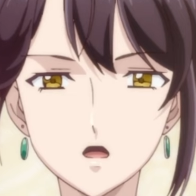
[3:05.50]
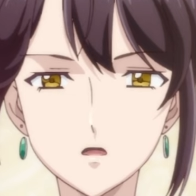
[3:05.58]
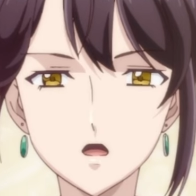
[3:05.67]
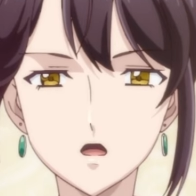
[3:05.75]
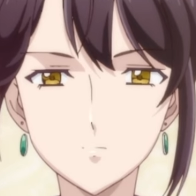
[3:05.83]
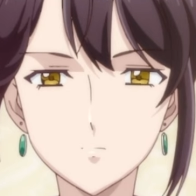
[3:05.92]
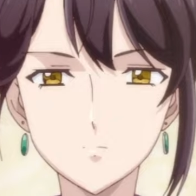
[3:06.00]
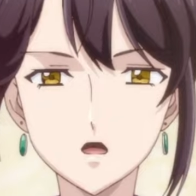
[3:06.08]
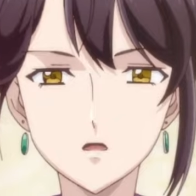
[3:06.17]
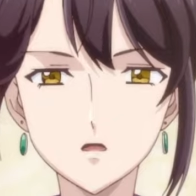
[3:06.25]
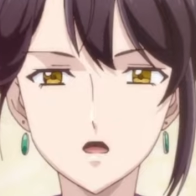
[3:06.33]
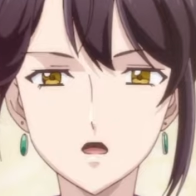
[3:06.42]
when her mother
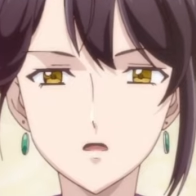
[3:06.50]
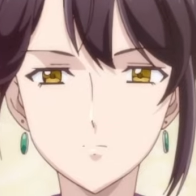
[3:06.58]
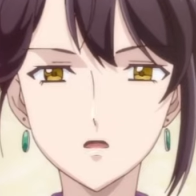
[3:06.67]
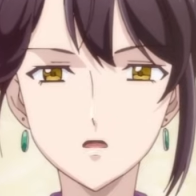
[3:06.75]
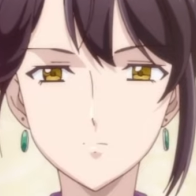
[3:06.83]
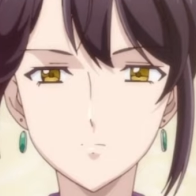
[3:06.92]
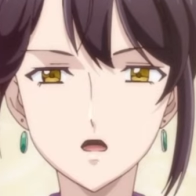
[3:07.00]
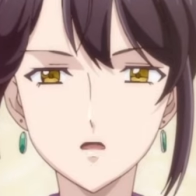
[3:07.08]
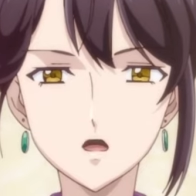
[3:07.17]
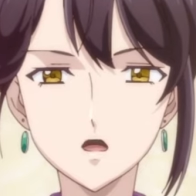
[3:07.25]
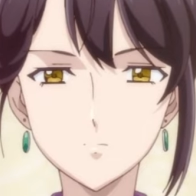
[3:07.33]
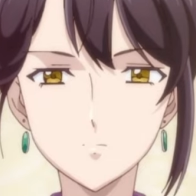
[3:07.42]
mentioned that Albert
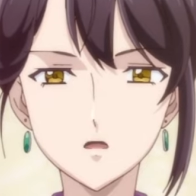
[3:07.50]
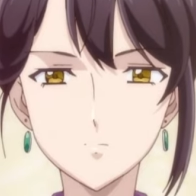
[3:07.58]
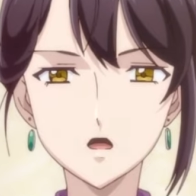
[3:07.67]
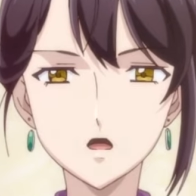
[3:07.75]
was out